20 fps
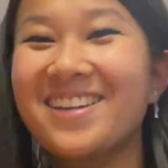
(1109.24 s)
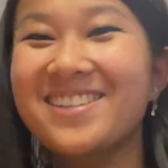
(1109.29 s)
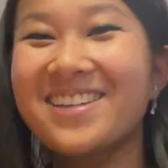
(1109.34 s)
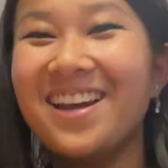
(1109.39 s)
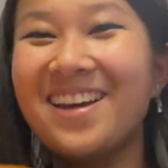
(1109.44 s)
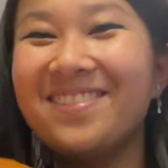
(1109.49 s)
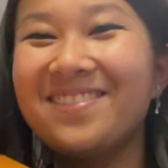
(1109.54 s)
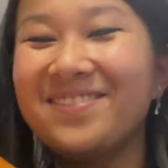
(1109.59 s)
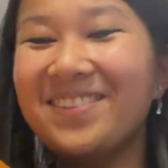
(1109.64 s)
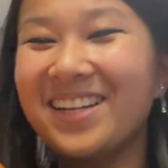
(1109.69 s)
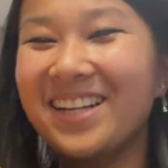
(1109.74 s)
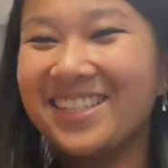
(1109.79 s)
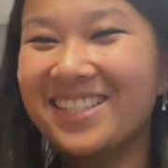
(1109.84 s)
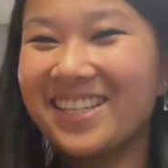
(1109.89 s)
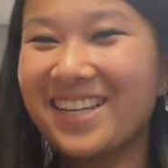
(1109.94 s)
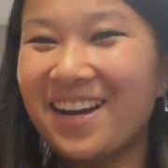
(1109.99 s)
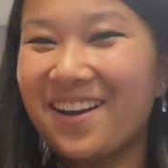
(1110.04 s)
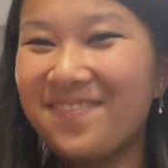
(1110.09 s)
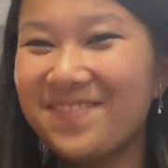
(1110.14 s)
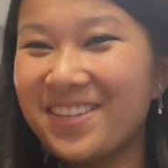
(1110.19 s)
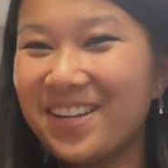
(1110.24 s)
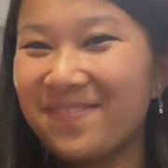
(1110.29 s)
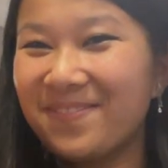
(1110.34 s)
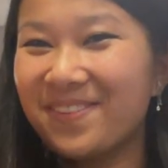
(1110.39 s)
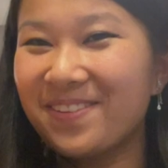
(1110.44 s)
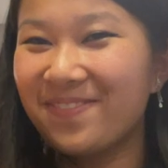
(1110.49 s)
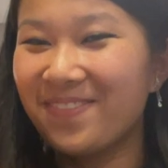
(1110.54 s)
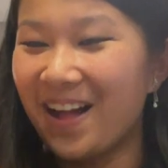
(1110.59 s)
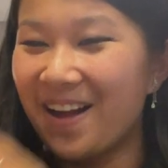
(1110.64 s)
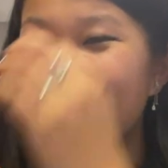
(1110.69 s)
oh my gosh, it comes up
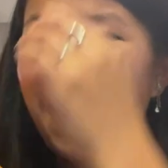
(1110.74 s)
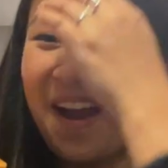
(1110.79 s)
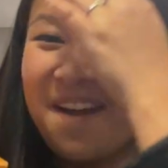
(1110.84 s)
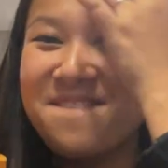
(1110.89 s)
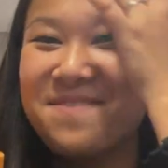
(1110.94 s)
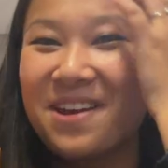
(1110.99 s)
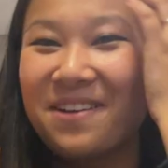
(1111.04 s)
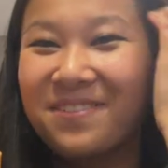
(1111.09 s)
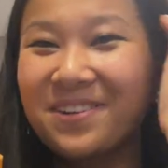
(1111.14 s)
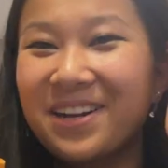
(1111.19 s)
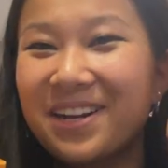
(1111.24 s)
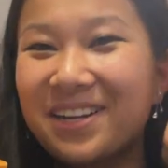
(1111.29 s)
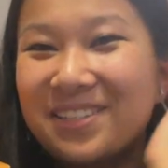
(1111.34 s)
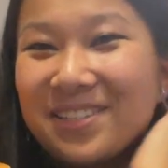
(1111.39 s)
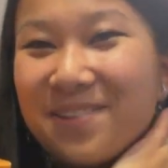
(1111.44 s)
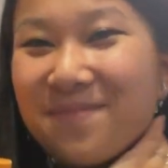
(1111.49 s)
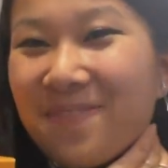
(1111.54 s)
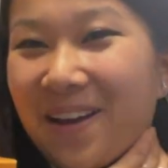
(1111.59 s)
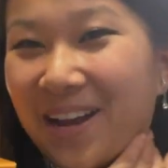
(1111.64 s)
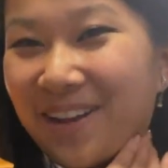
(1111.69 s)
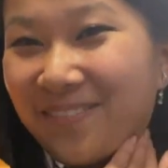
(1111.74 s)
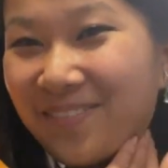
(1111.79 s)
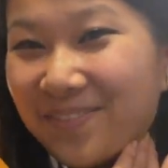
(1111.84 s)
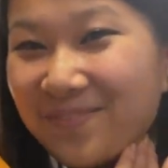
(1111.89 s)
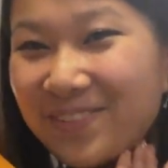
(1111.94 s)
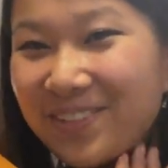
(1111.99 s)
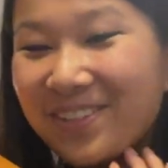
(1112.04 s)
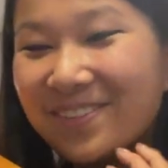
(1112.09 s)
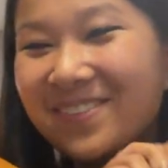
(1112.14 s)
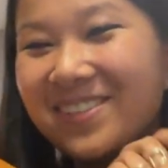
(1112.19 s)
with a flap. I've never gotten a bag from
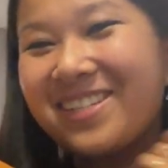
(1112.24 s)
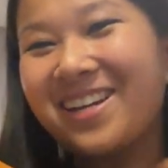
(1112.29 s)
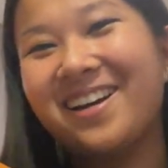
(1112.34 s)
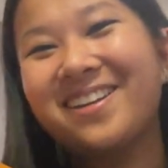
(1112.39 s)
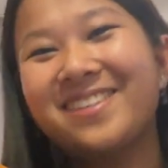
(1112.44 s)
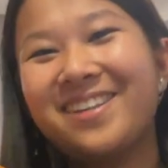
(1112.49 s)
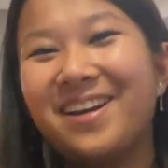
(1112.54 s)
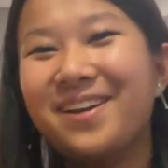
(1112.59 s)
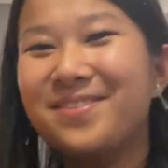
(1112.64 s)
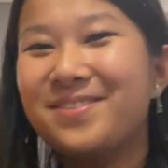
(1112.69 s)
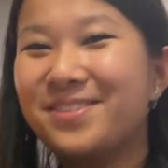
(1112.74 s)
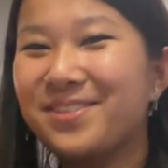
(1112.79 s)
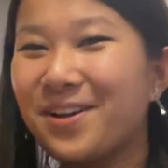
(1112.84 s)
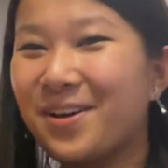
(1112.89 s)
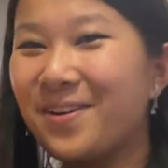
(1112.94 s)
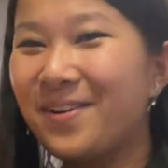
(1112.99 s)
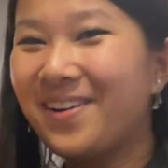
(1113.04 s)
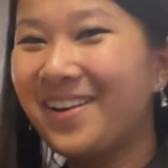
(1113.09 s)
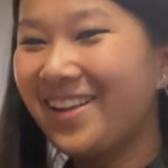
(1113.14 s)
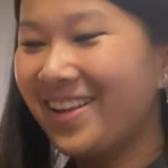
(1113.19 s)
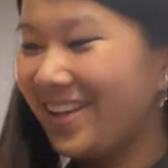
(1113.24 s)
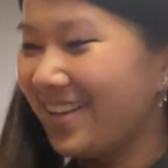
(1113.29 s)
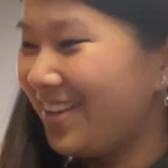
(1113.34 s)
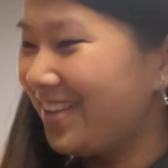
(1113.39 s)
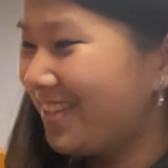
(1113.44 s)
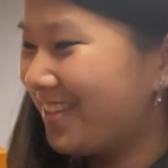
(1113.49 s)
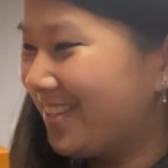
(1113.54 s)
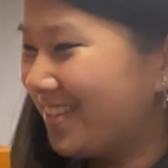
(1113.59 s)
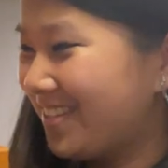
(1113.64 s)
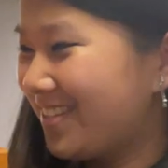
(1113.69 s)
Louis Vuitton yet, so
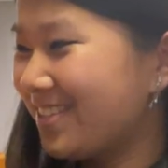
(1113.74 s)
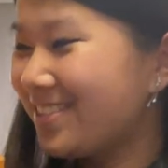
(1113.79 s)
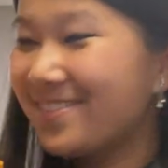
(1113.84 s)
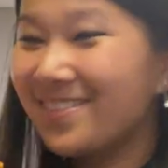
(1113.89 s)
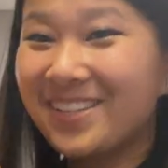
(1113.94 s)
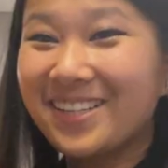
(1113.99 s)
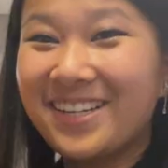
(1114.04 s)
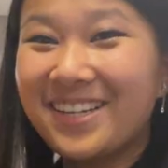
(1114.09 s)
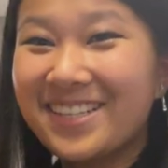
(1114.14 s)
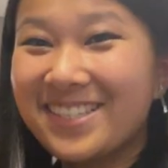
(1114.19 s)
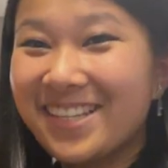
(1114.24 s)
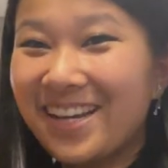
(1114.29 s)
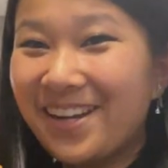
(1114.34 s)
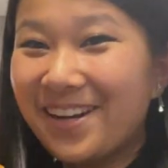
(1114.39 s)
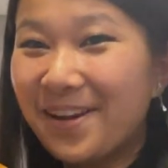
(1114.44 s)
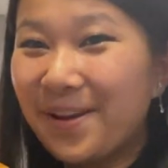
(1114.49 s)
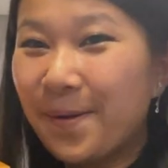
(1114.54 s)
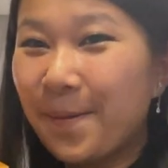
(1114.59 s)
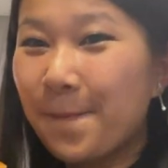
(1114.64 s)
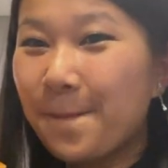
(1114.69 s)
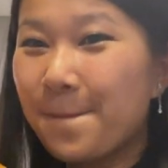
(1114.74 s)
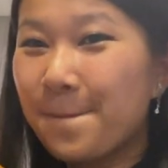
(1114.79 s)
this is really exciting.